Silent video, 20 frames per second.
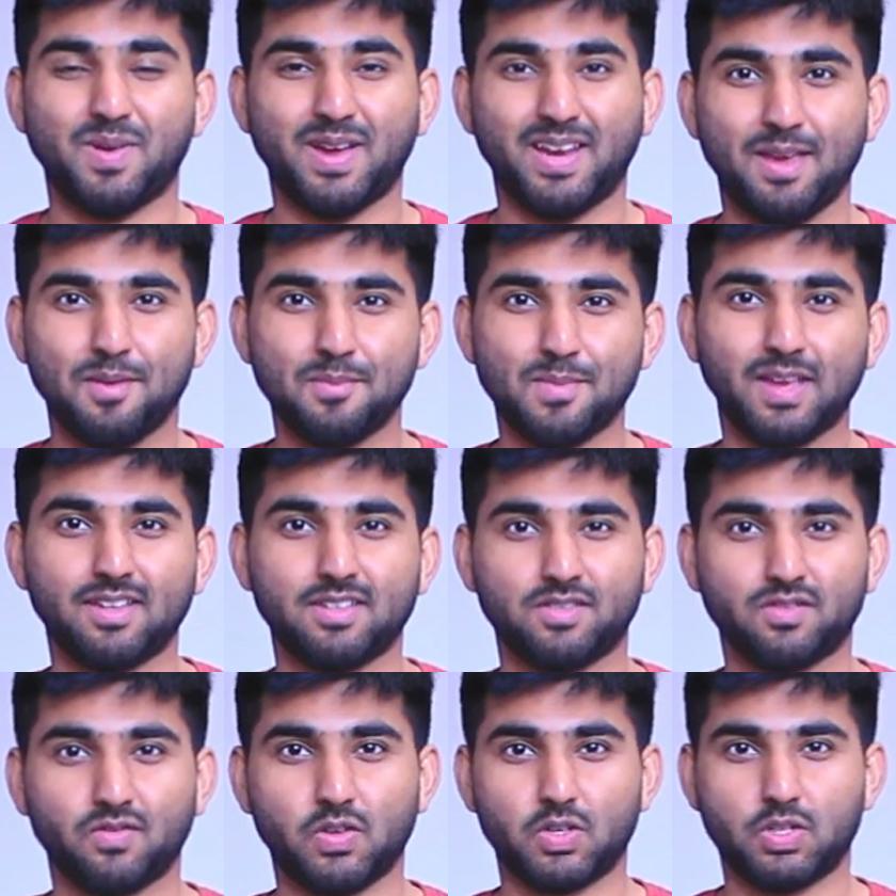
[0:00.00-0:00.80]
my name
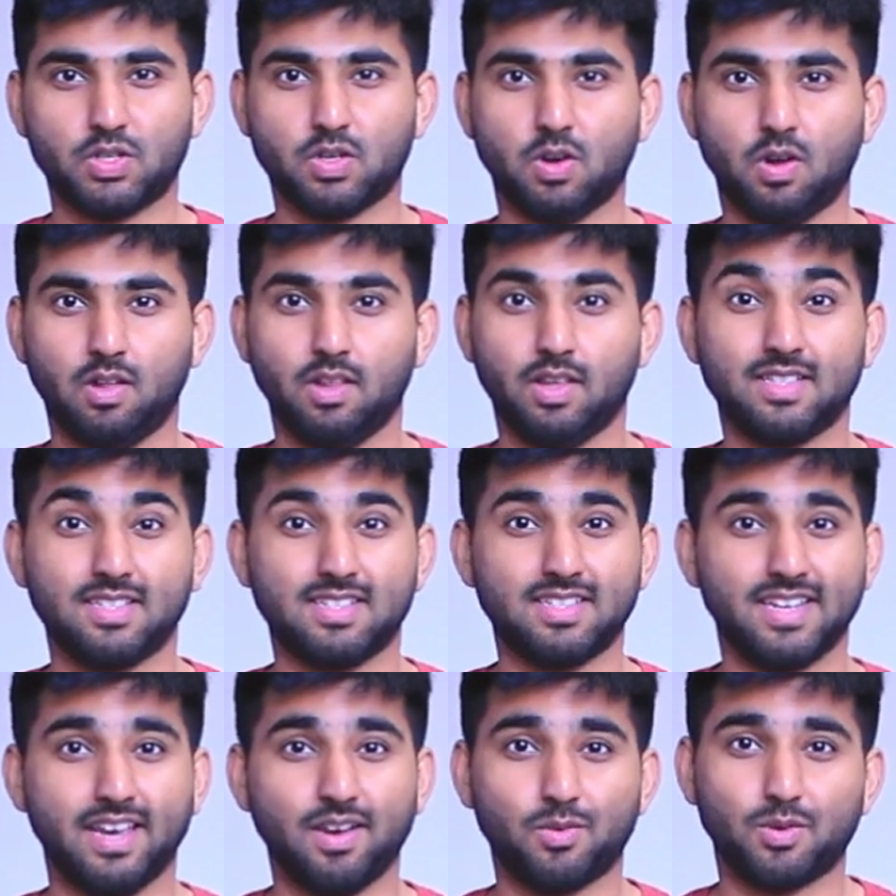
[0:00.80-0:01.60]
is Vishal
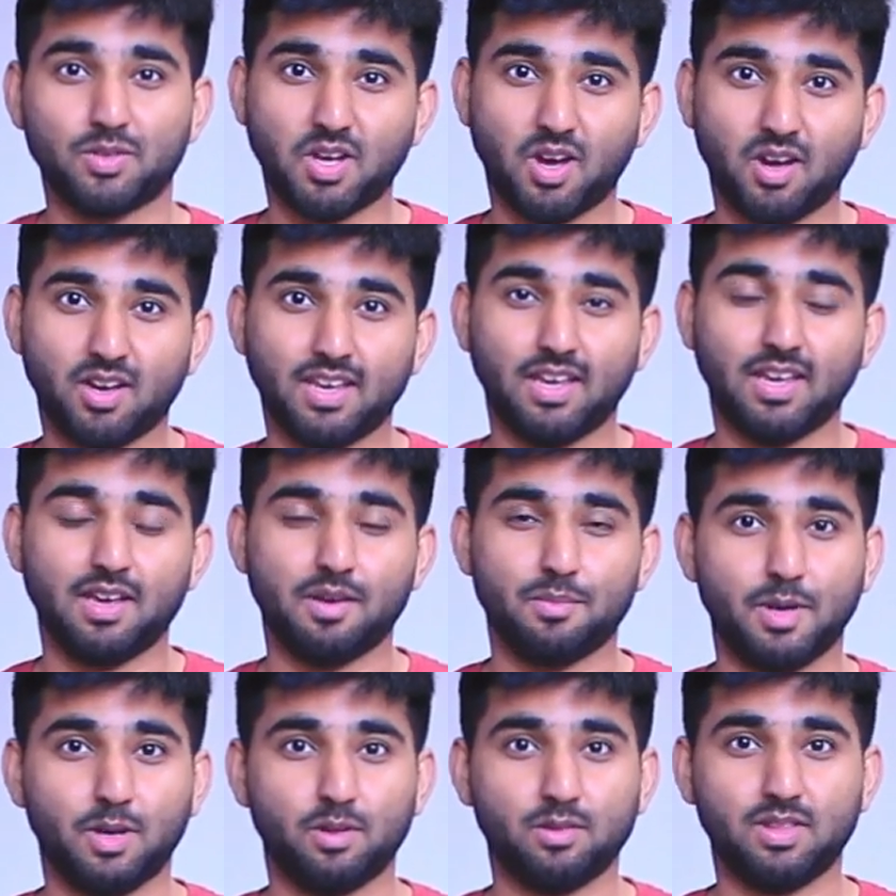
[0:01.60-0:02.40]
and today we're
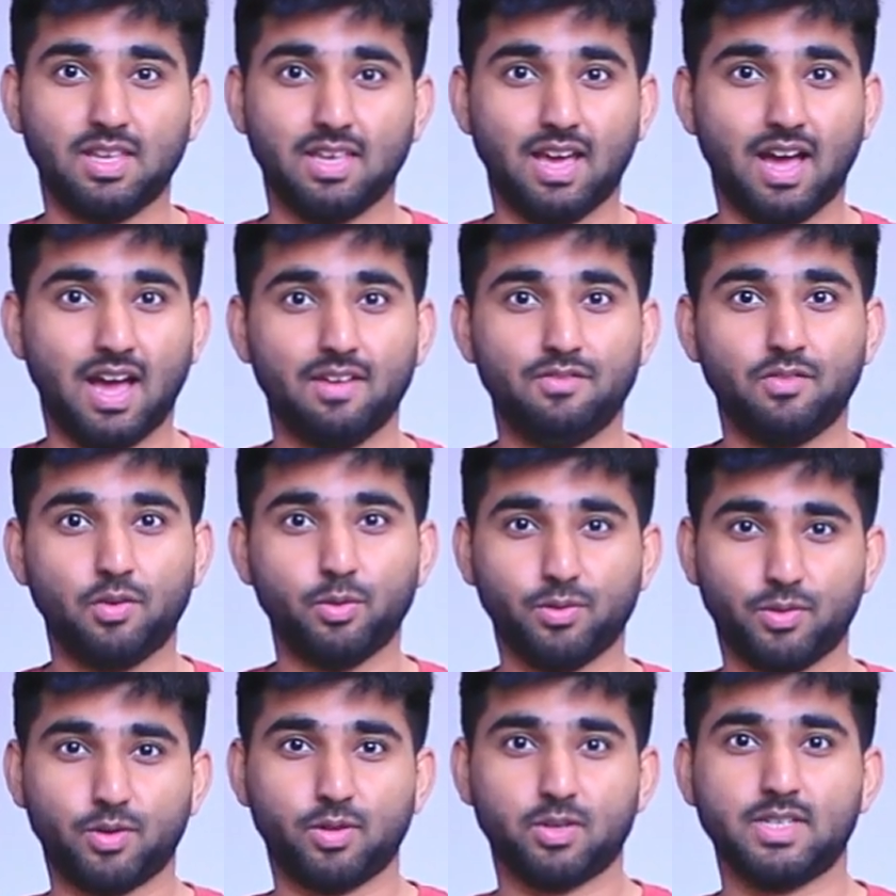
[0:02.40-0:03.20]
talking about the
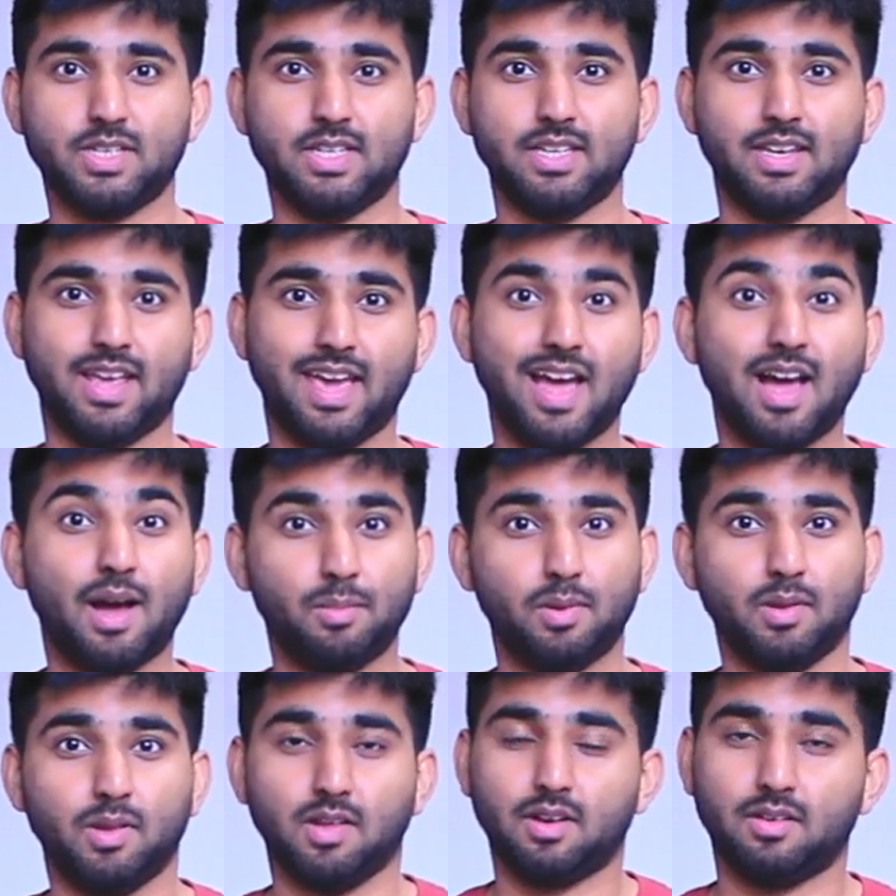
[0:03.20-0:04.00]
iPhone 13
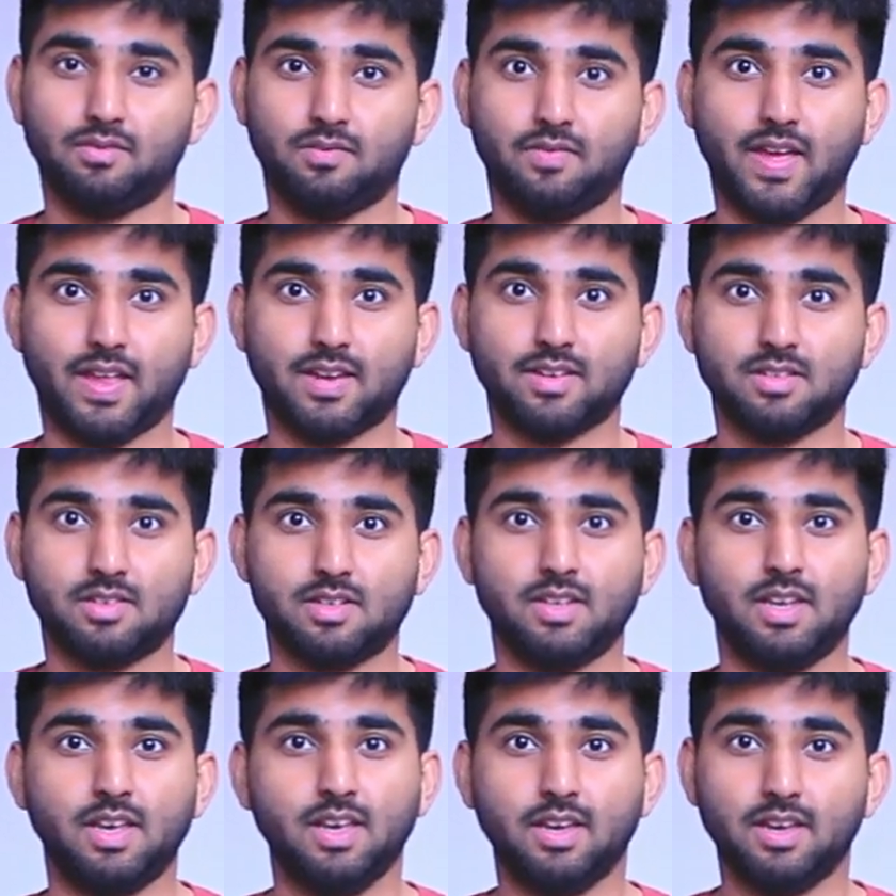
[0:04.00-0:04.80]
Apple
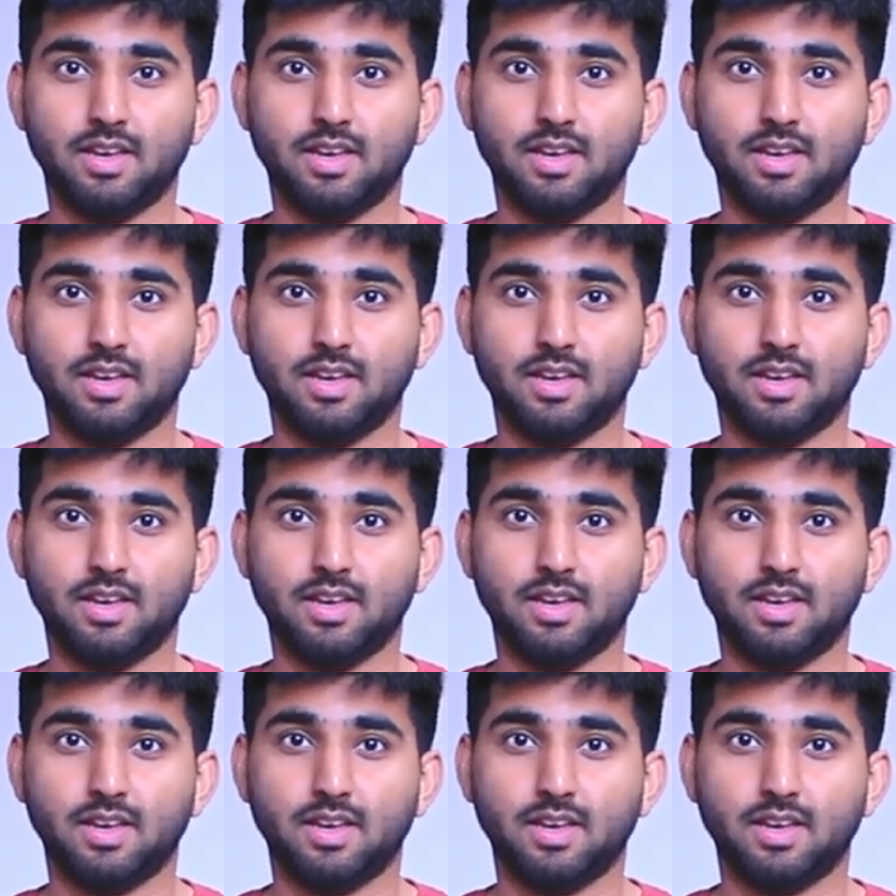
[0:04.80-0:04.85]
event.